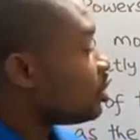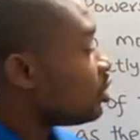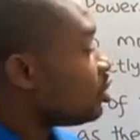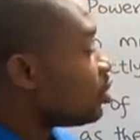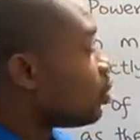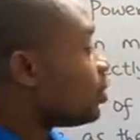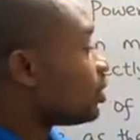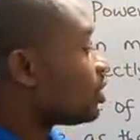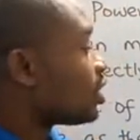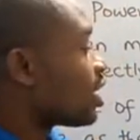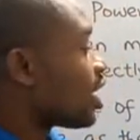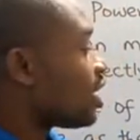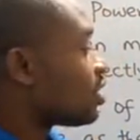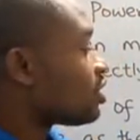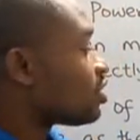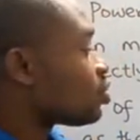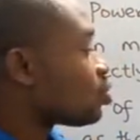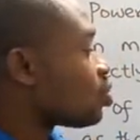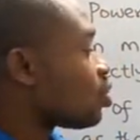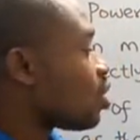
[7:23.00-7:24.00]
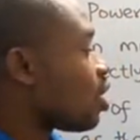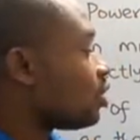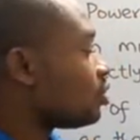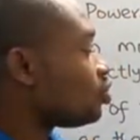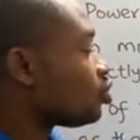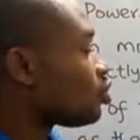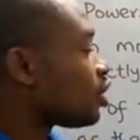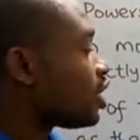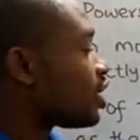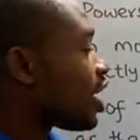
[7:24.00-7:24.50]
you will get
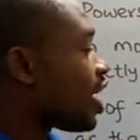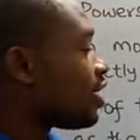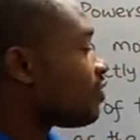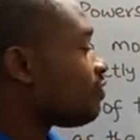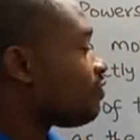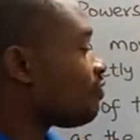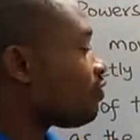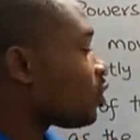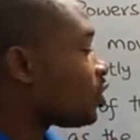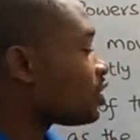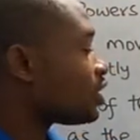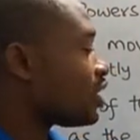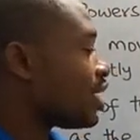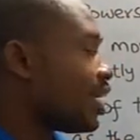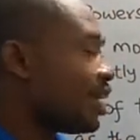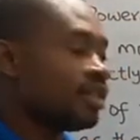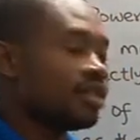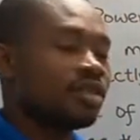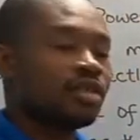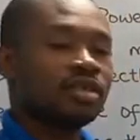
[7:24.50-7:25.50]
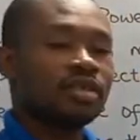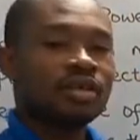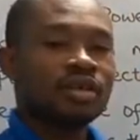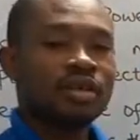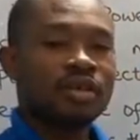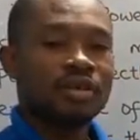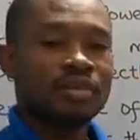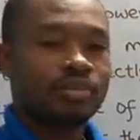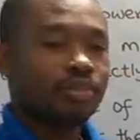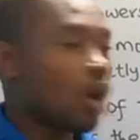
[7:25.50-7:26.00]

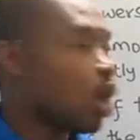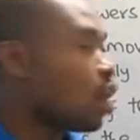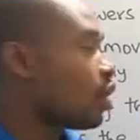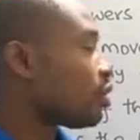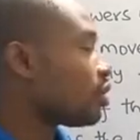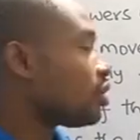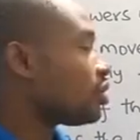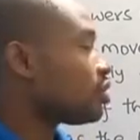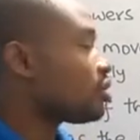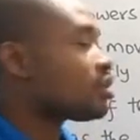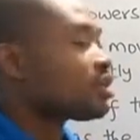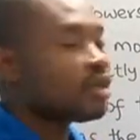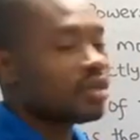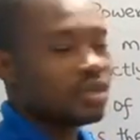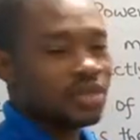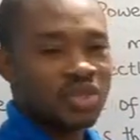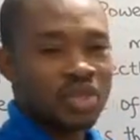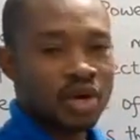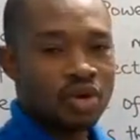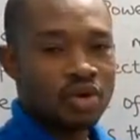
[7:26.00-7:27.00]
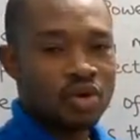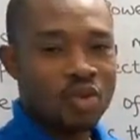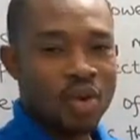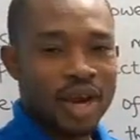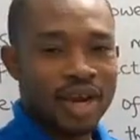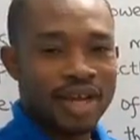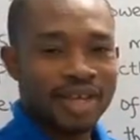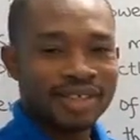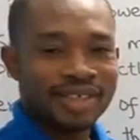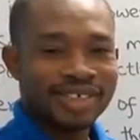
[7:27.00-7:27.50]

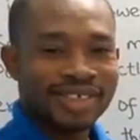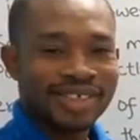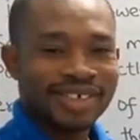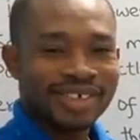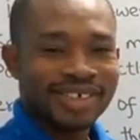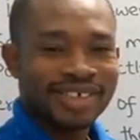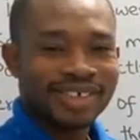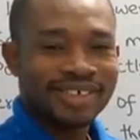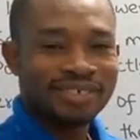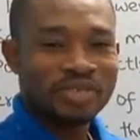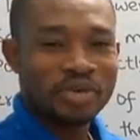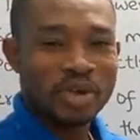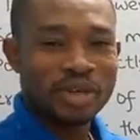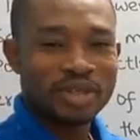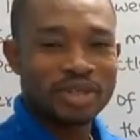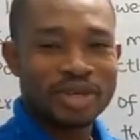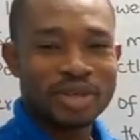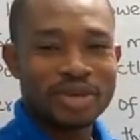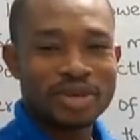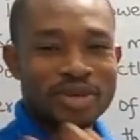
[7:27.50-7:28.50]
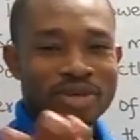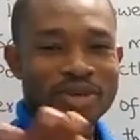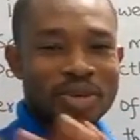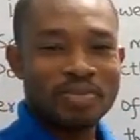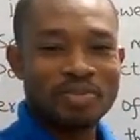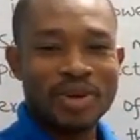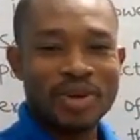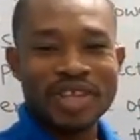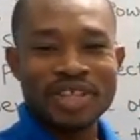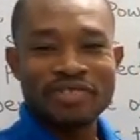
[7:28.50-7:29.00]
248.01. If you want to use
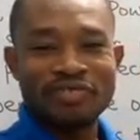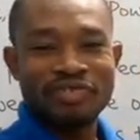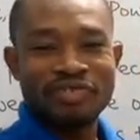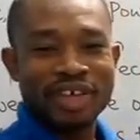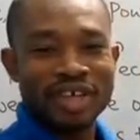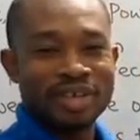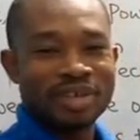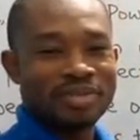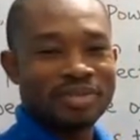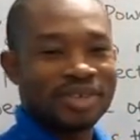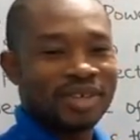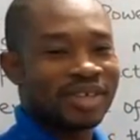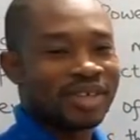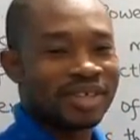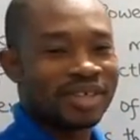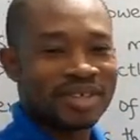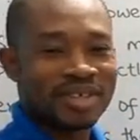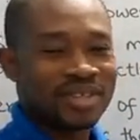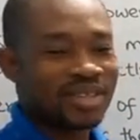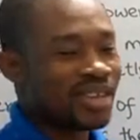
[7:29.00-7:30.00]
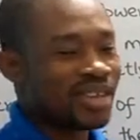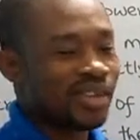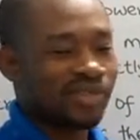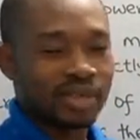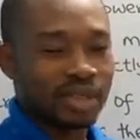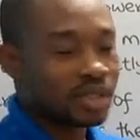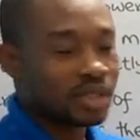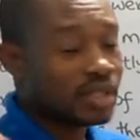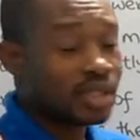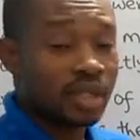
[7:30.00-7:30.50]
your place value method to solve
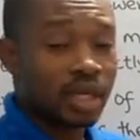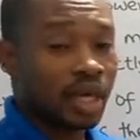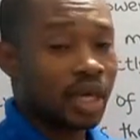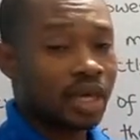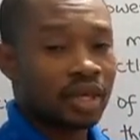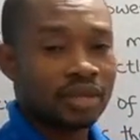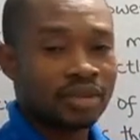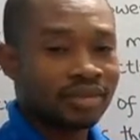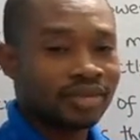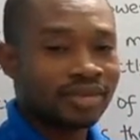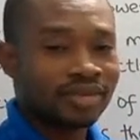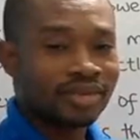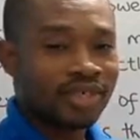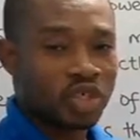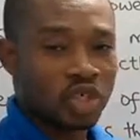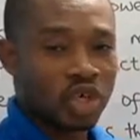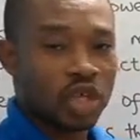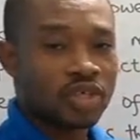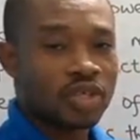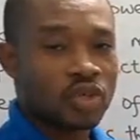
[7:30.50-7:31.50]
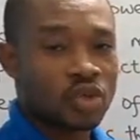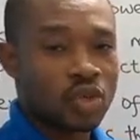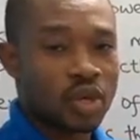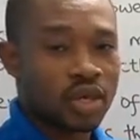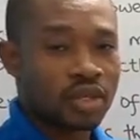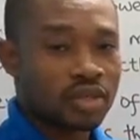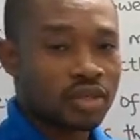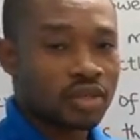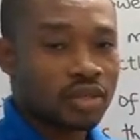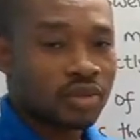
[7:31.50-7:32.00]
it, okay? The choice is
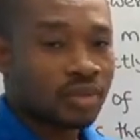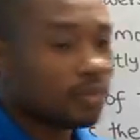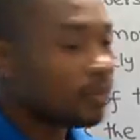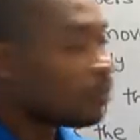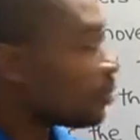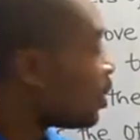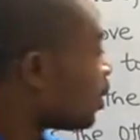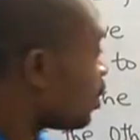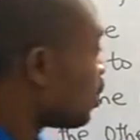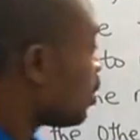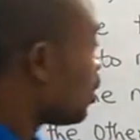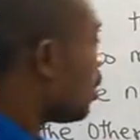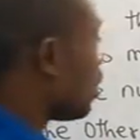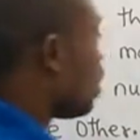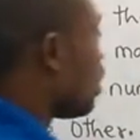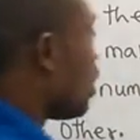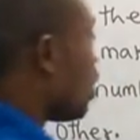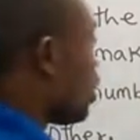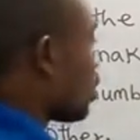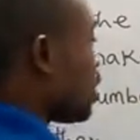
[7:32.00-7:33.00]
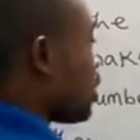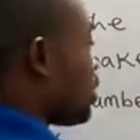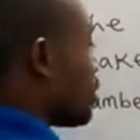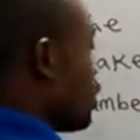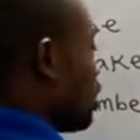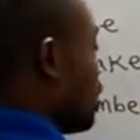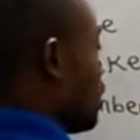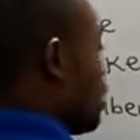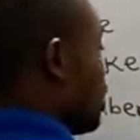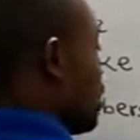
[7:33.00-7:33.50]
yours. Okay,
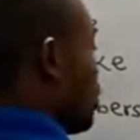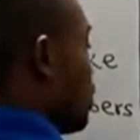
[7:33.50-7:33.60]
so this